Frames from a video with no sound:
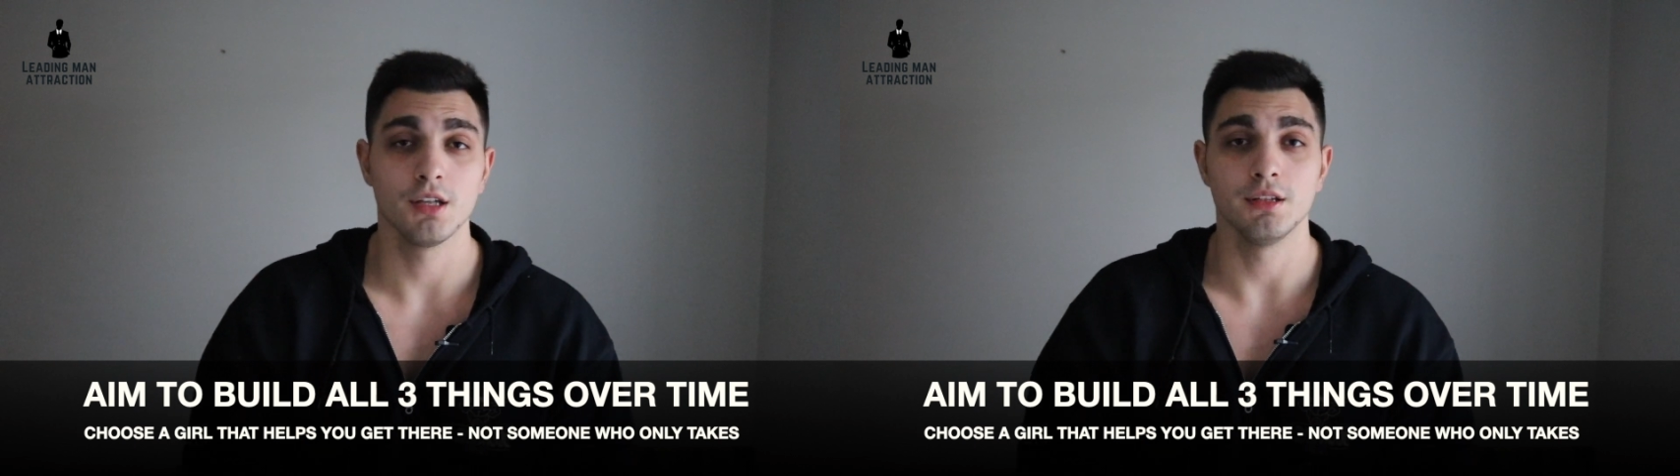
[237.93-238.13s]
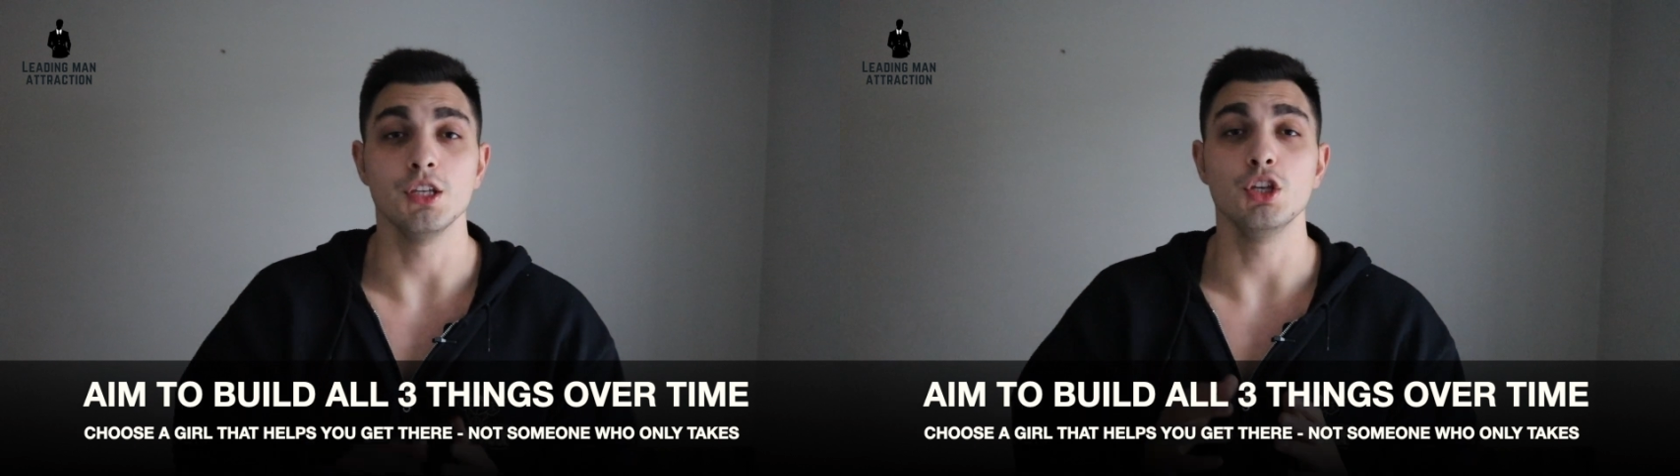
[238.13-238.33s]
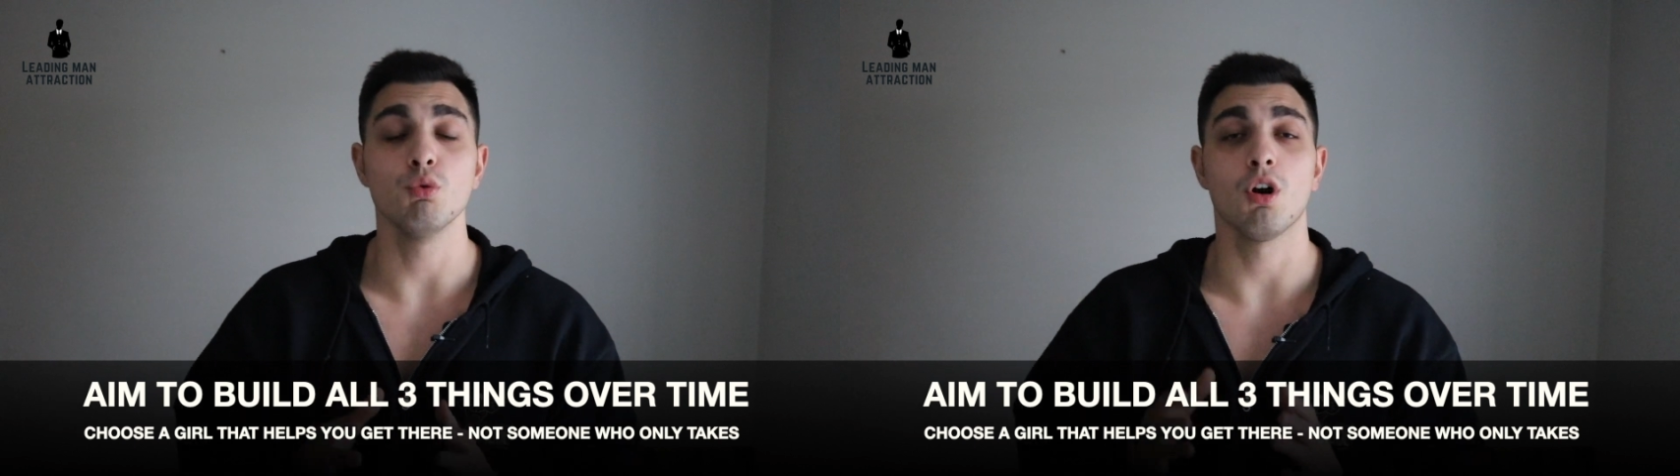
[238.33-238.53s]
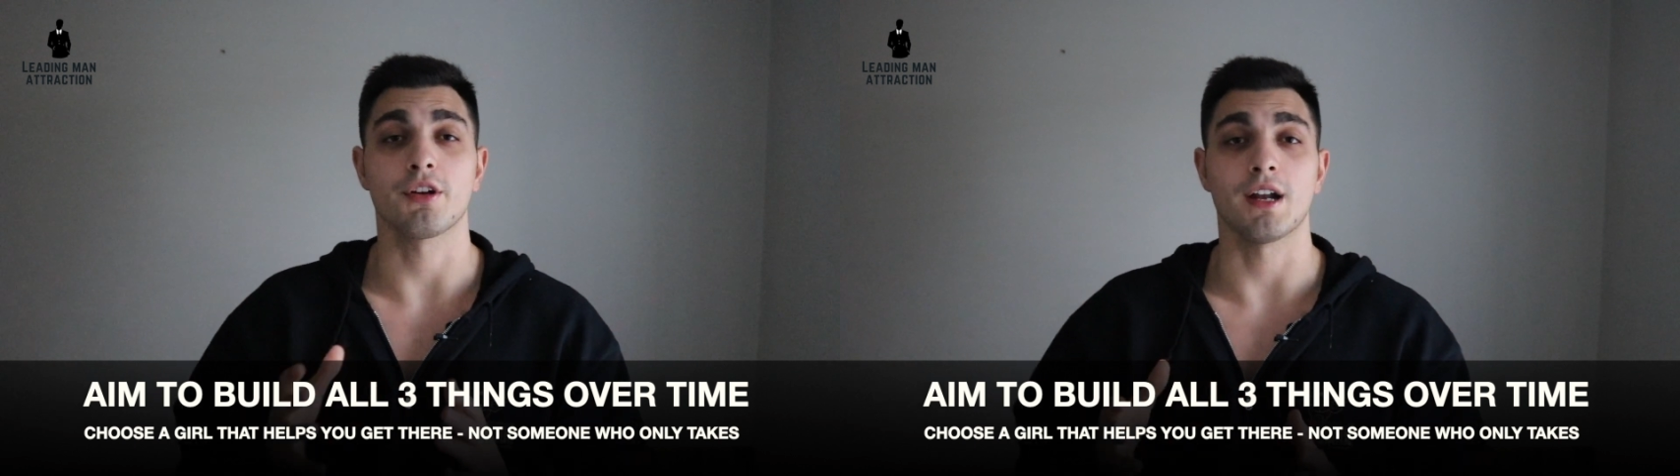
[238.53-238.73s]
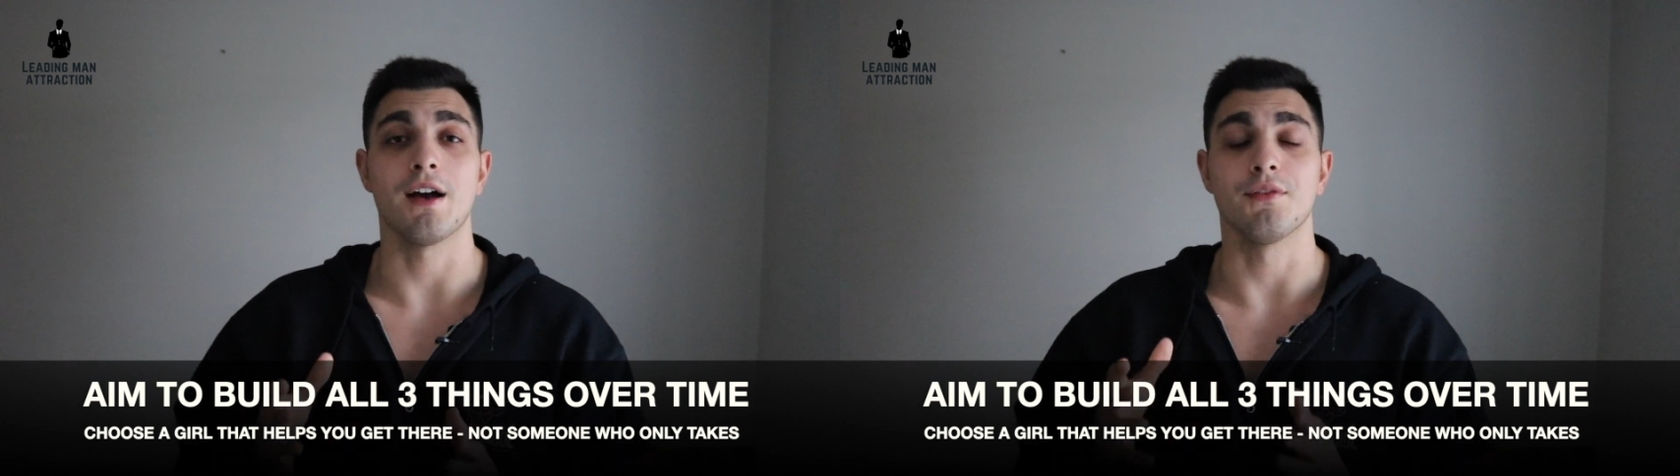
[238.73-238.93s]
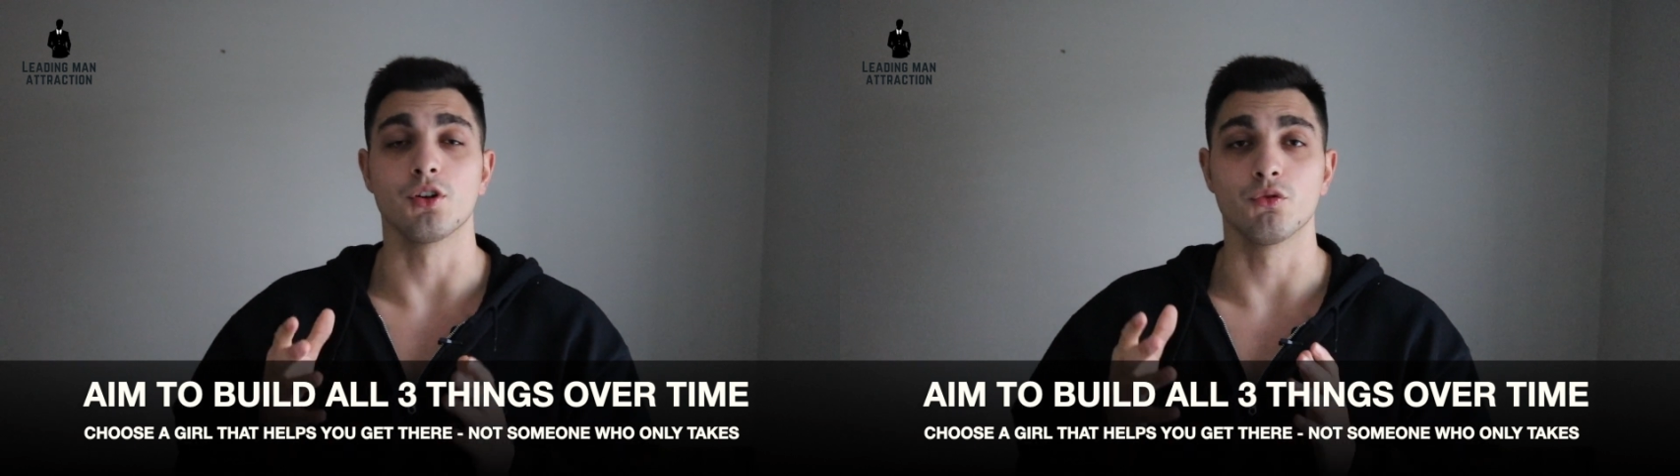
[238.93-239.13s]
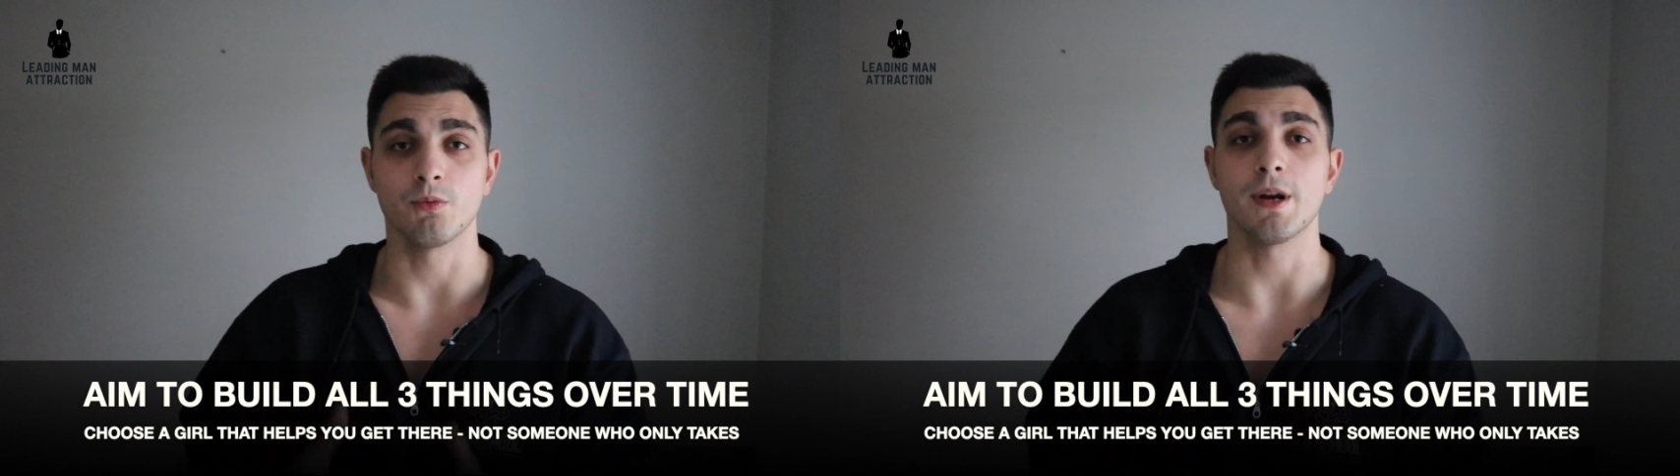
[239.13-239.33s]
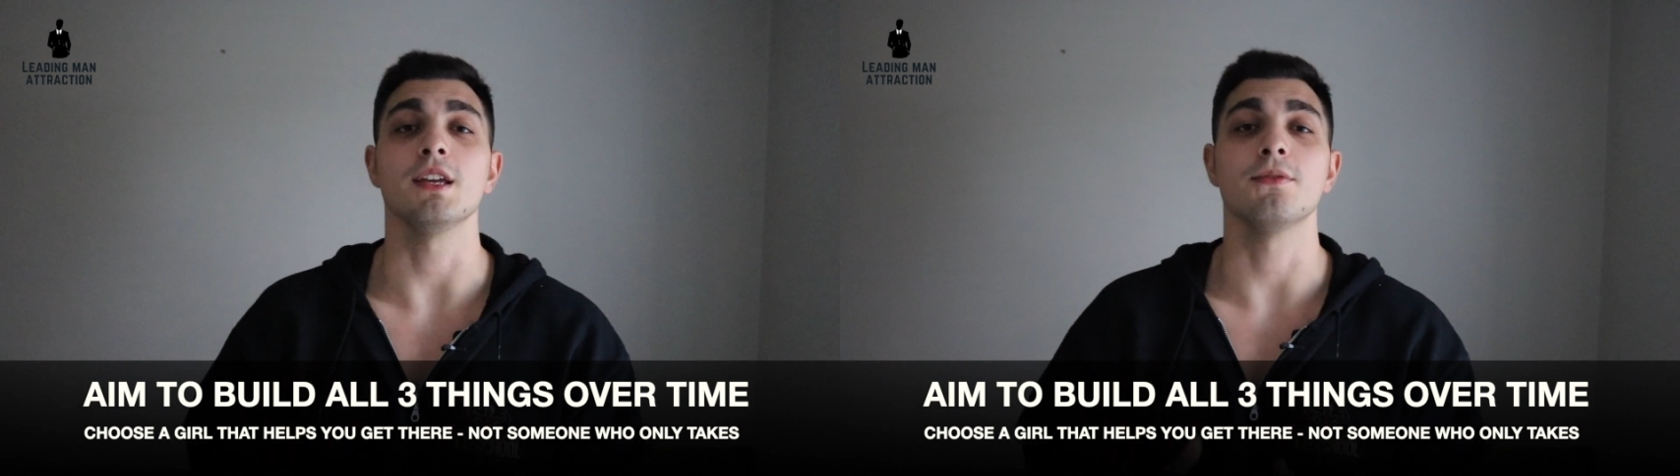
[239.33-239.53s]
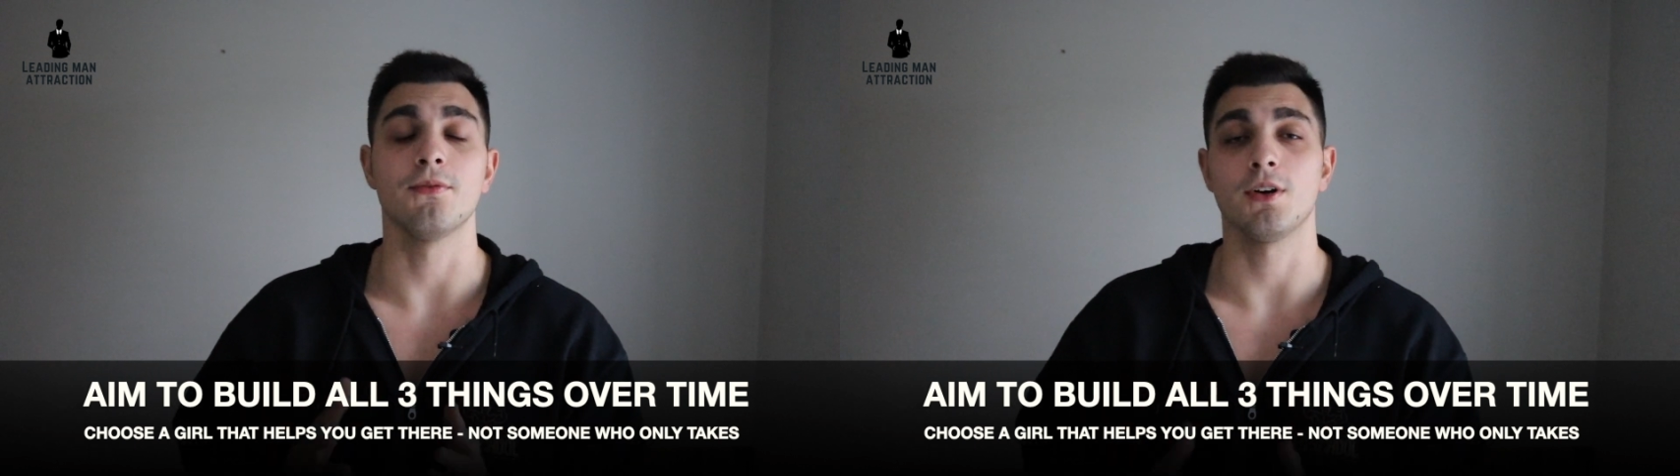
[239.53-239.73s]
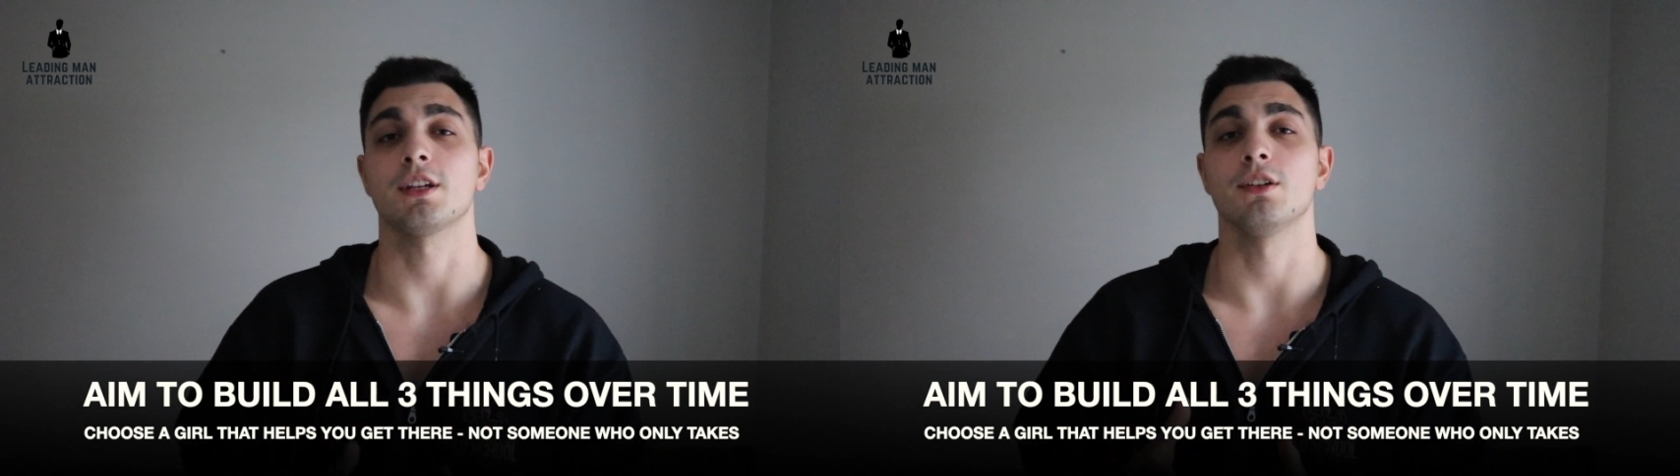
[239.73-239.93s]
then you are going to have a great
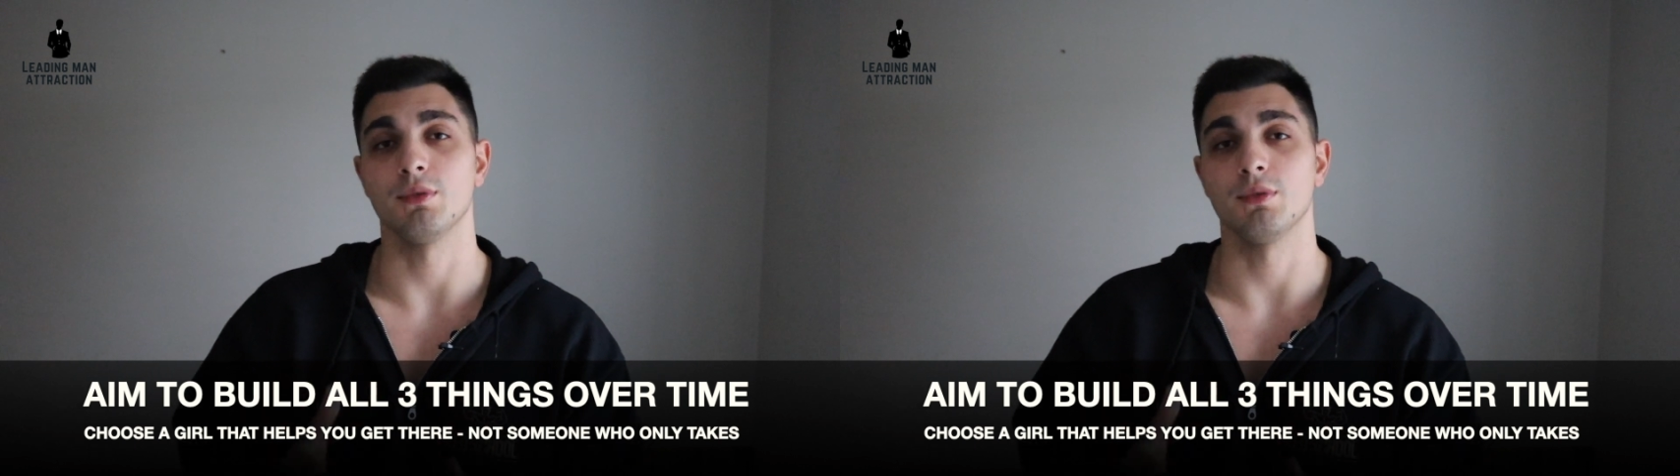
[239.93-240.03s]
fucking